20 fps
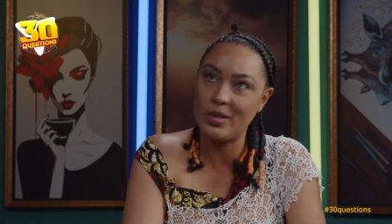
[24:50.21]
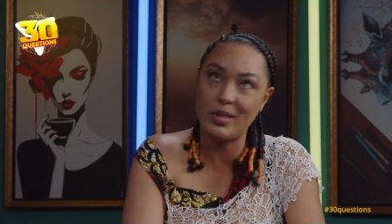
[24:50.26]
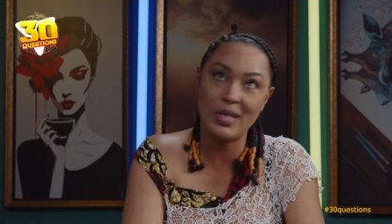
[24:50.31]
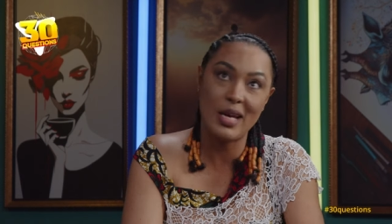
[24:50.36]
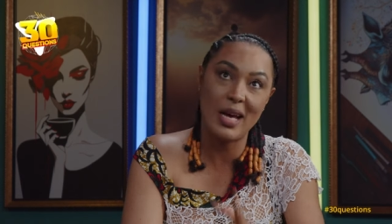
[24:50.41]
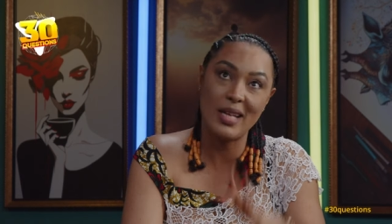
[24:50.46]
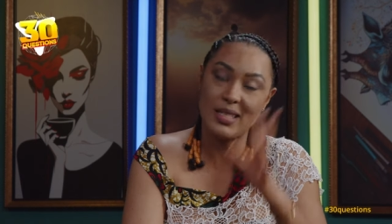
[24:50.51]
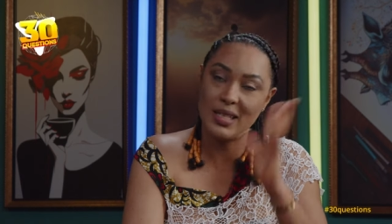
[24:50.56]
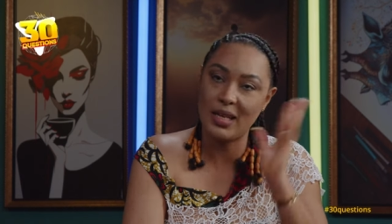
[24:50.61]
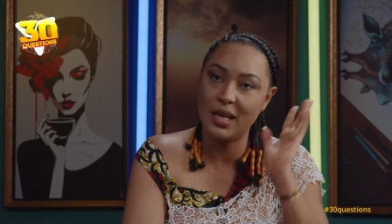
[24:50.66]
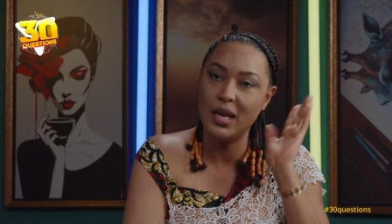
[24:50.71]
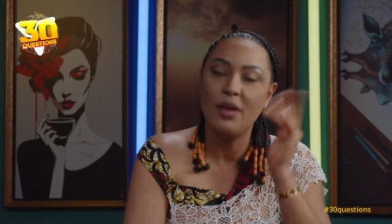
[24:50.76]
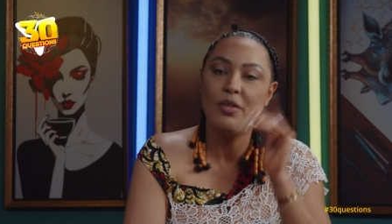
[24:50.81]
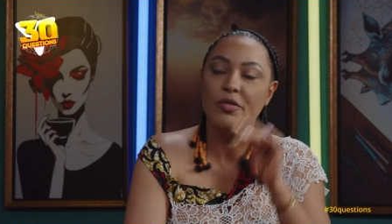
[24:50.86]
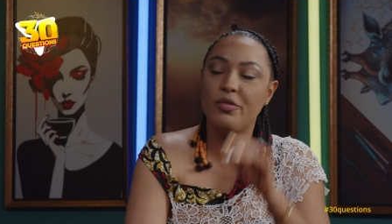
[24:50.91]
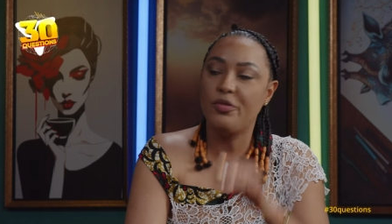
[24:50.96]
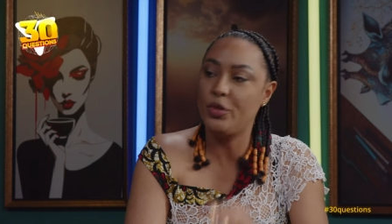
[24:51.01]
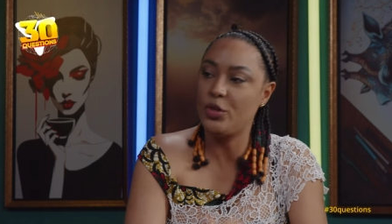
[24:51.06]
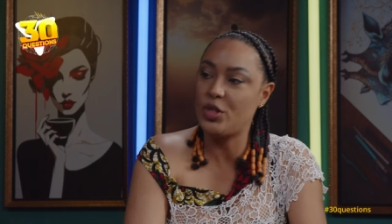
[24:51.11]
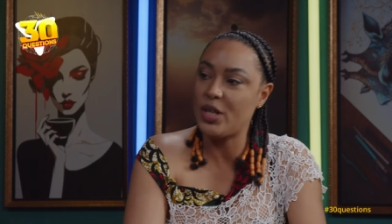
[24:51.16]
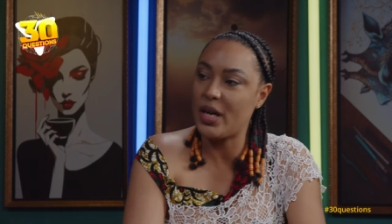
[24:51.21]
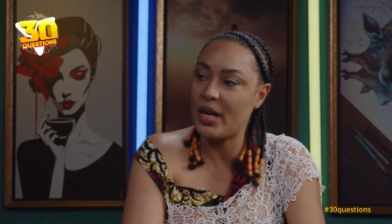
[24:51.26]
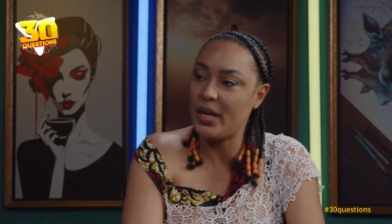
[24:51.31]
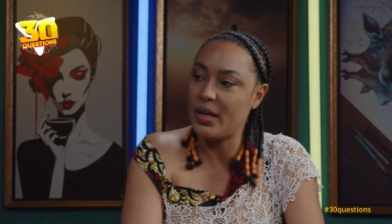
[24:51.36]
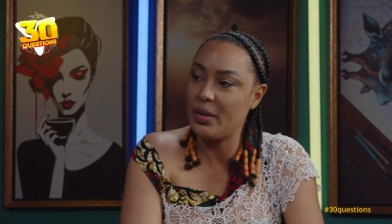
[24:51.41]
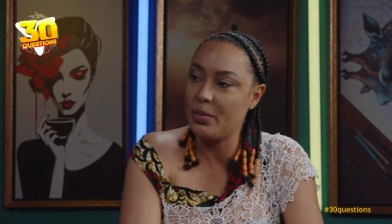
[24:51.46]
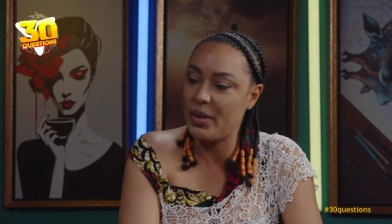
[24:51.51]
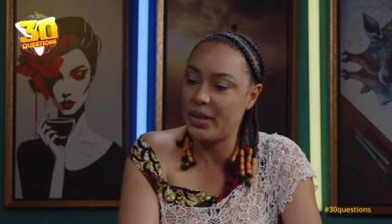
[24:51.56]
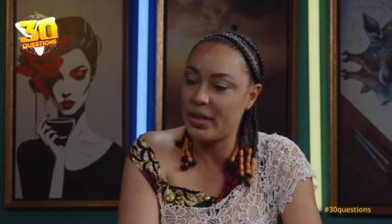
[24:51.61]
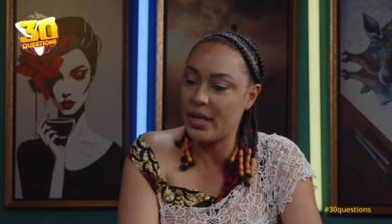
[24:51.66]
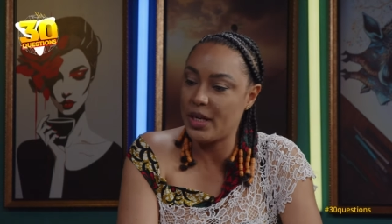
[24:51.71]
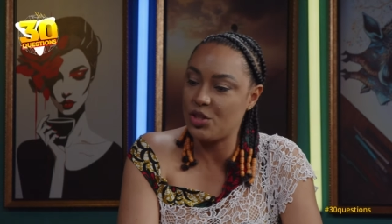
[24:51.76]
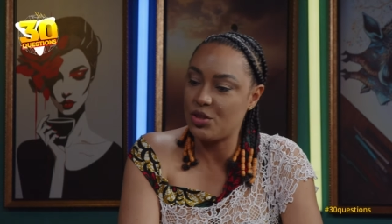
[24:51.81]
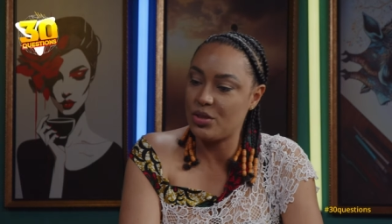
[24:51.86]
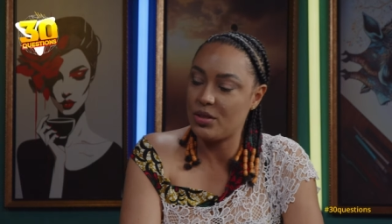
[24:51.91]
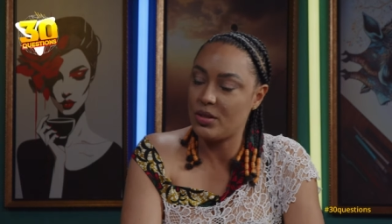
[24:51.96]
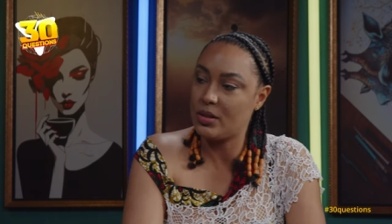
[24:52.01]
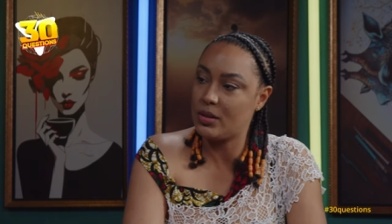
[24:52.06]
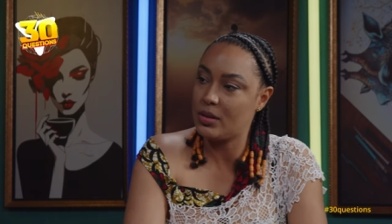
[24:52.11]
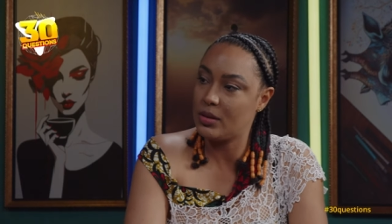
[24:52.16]
if somebody offers to
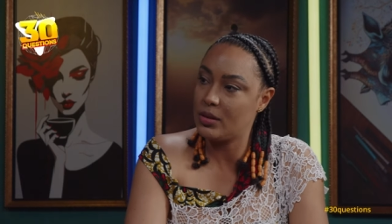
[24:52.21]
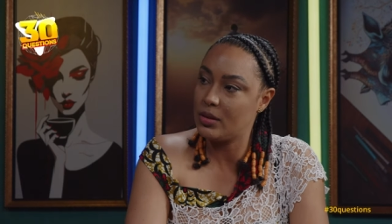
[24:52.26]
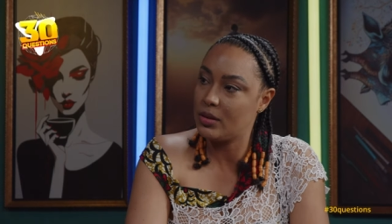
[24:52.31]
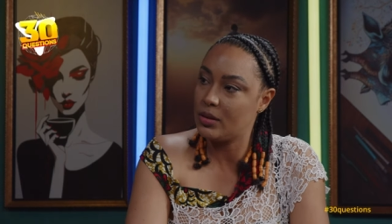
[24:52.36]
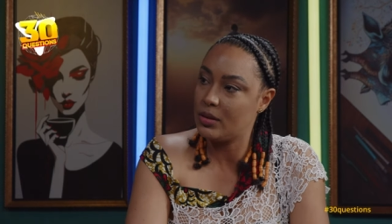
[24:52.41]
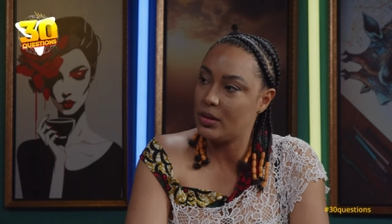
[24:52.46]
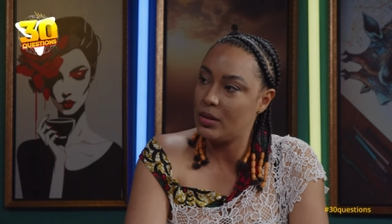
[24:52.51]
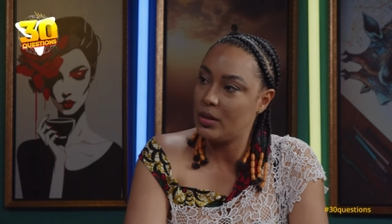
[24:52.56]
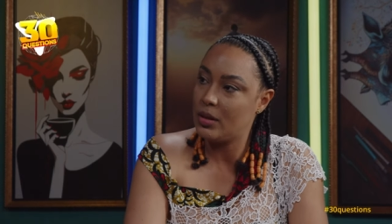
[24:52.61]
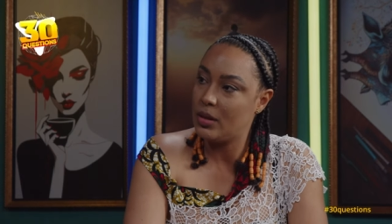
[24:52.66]
pay for it.